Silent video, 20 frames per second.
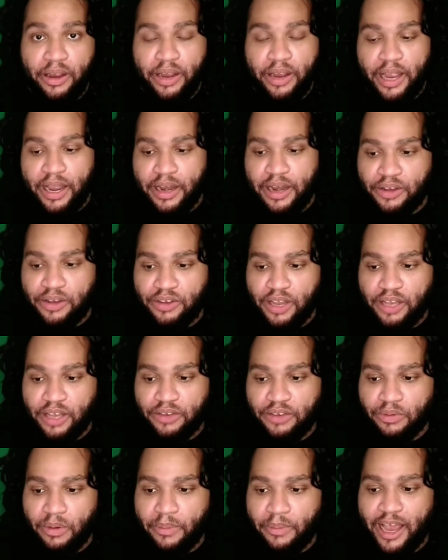and it just
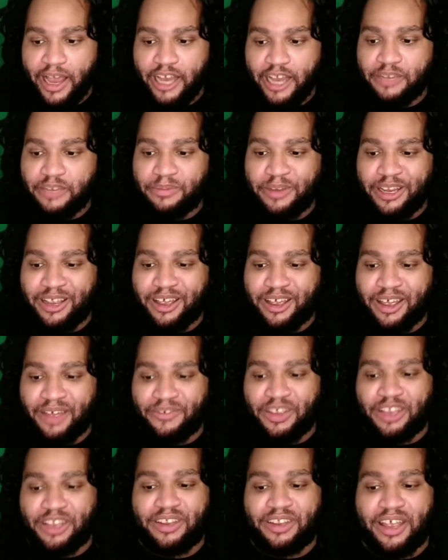reminds me of,
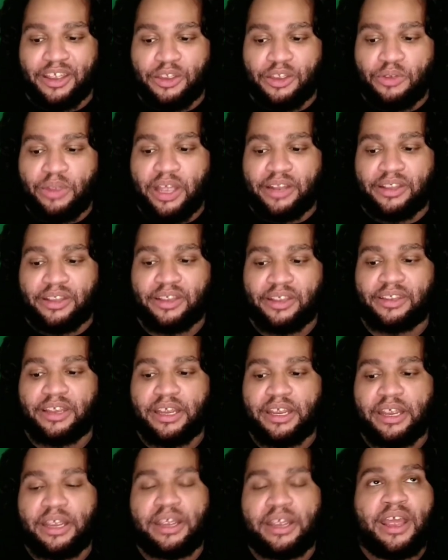it's like you get to
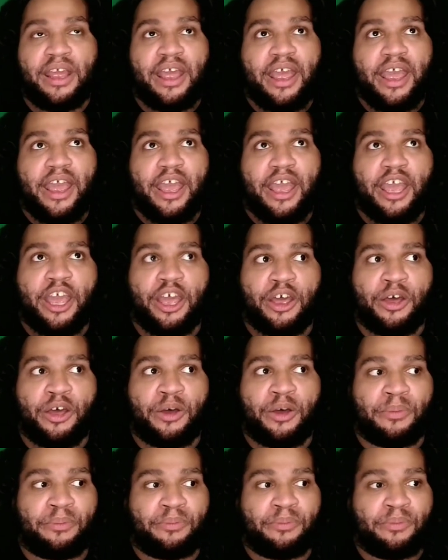see
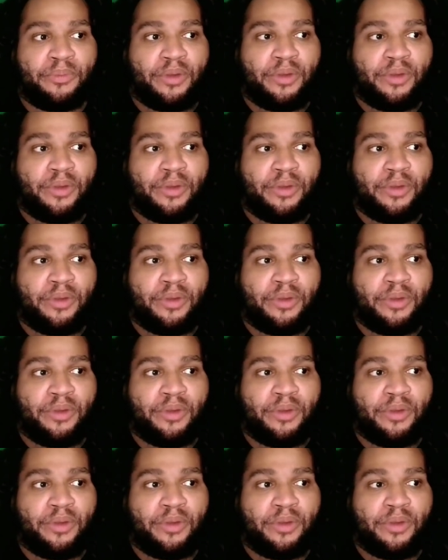him